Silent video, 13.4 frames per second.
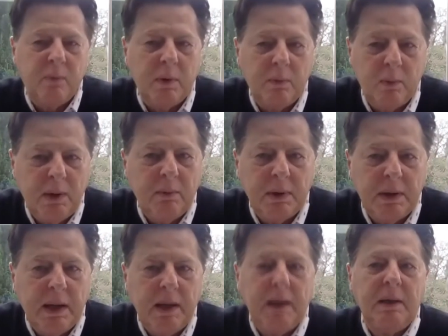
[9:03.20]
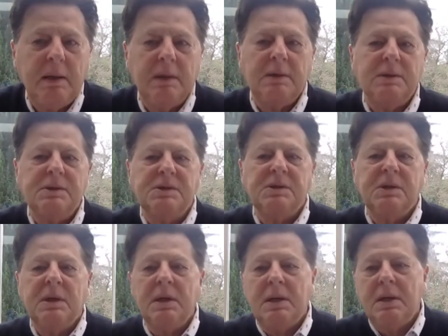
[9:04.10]
what we would gain is,
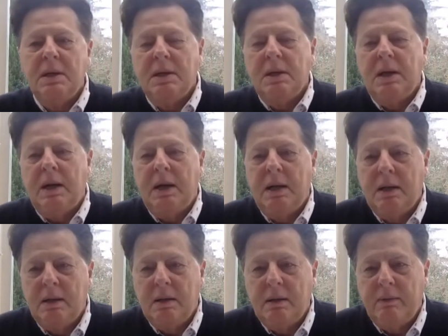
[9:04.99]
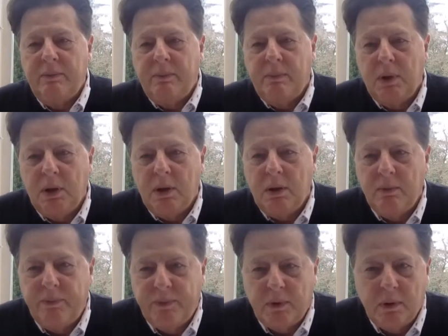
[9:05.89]

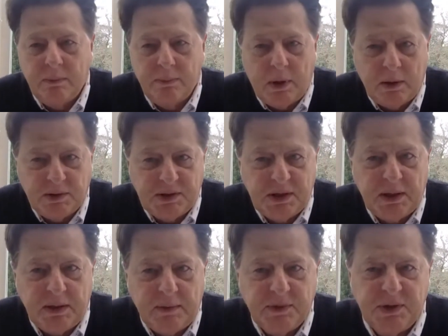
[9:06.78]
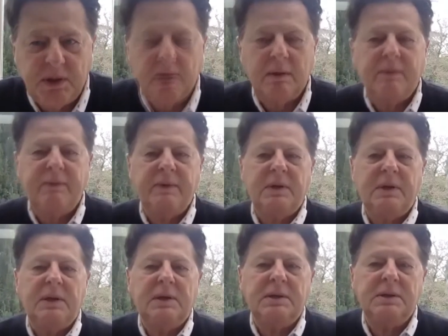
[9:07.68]
for ourselves and our
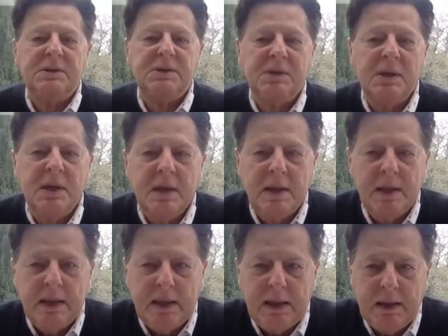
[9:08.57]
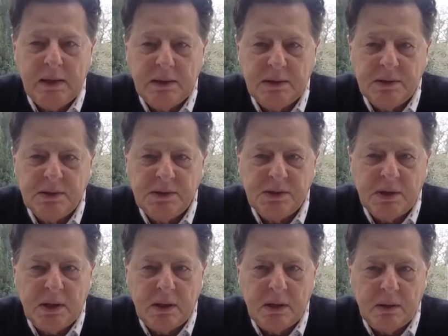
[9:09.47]
affiliates, is
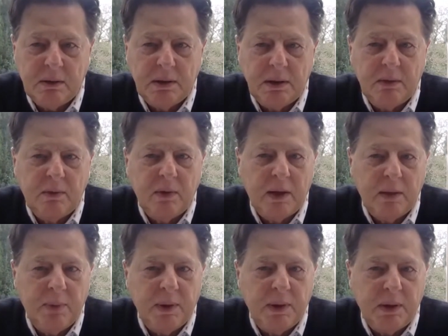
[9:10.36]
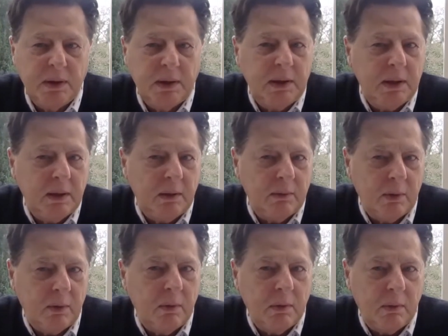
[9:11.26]
the credibility in a
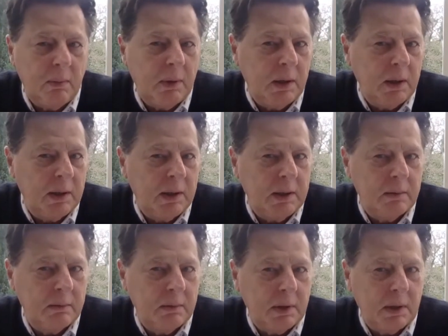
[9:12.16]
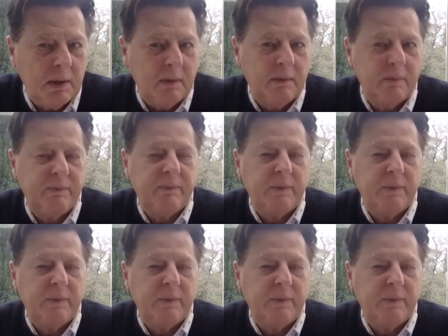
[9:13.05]
local market of